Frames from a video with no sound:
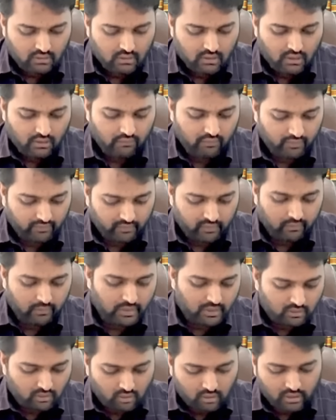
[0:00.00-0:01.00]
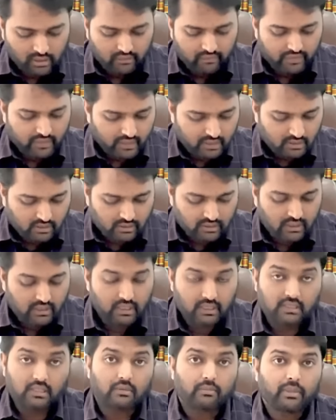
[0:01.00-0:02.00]
If the firm is not leveraged, then
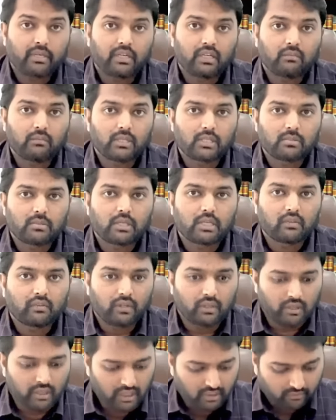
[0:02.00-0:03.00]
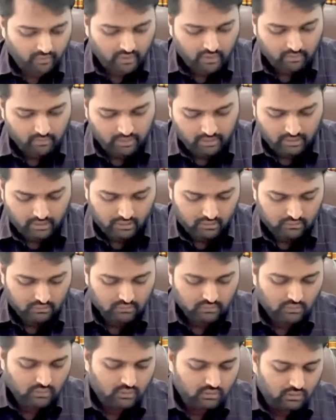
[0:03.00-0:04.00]
asset beta must be equal to equity beta.
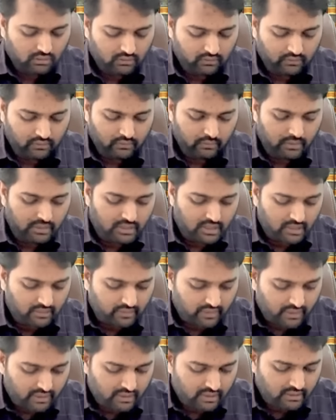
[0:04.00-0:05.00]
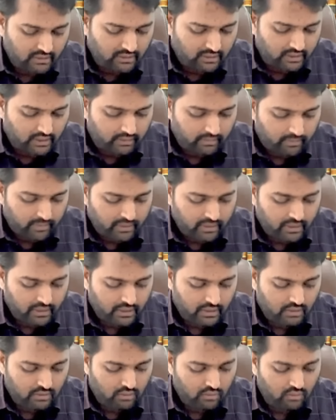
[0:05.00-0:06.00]
The firm is leveraged and the debt beta
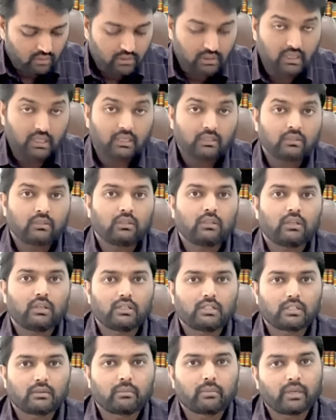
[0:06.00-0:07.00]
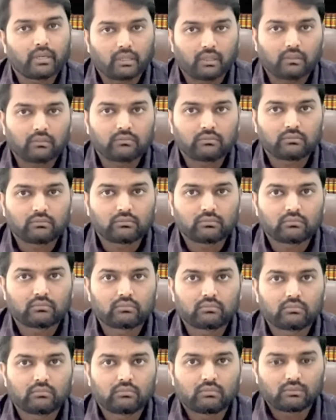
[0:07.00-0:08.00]
is lower than the asset beta.
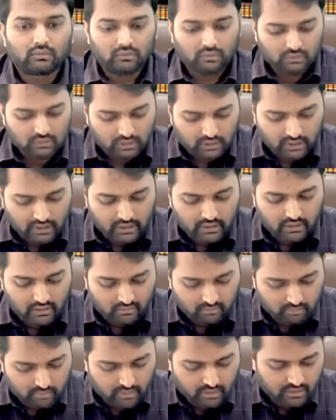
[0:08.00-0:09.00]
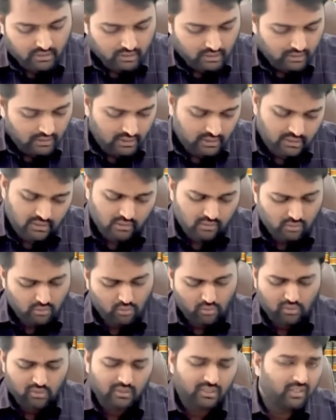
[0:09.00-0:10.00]
The debt beta is
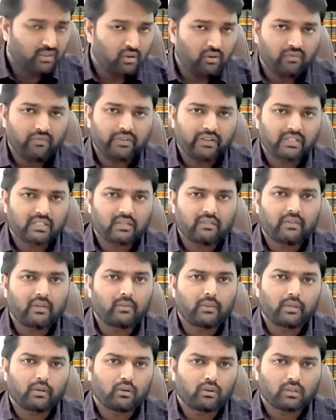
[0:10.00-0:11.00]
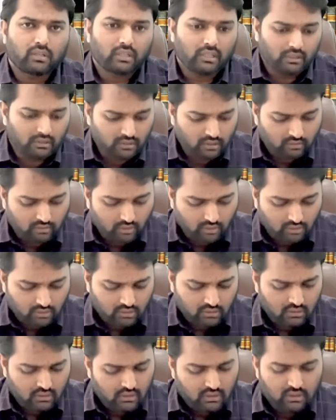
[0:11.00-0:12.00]
lower than, obviously will be lower than the what?
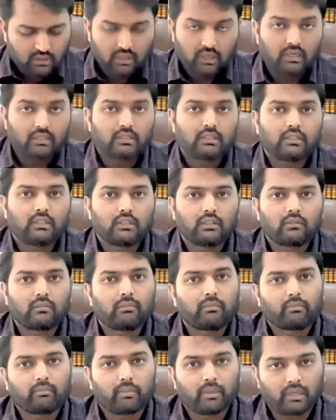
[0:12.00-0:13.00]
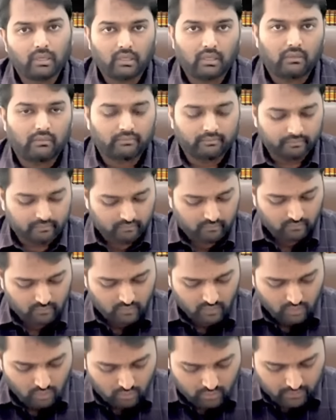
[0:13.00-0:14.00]
Asset beta.
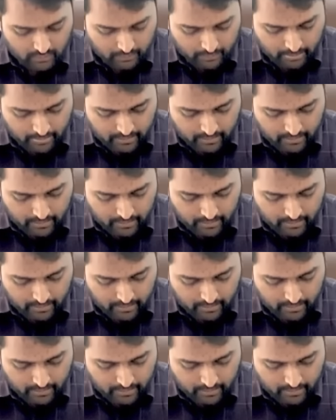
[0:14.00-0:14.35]
Okay.